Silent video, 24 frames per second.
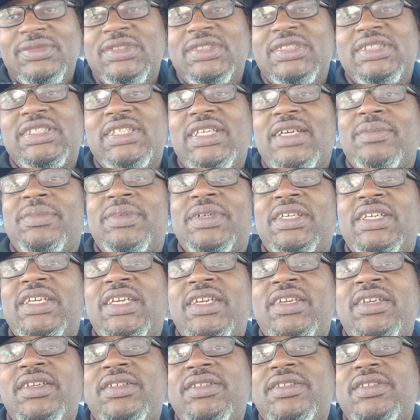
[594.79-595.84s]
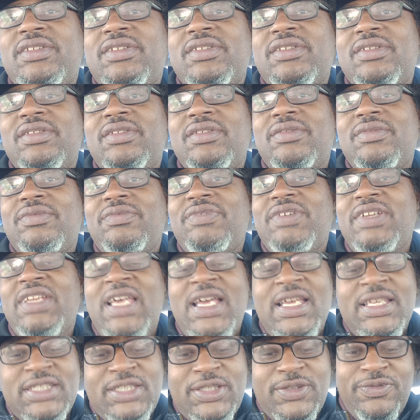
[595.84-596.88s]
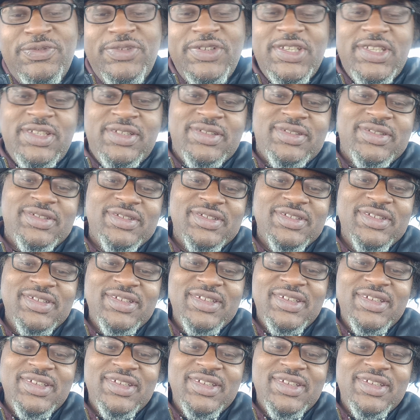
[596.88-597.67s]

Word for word: some of his philosophies.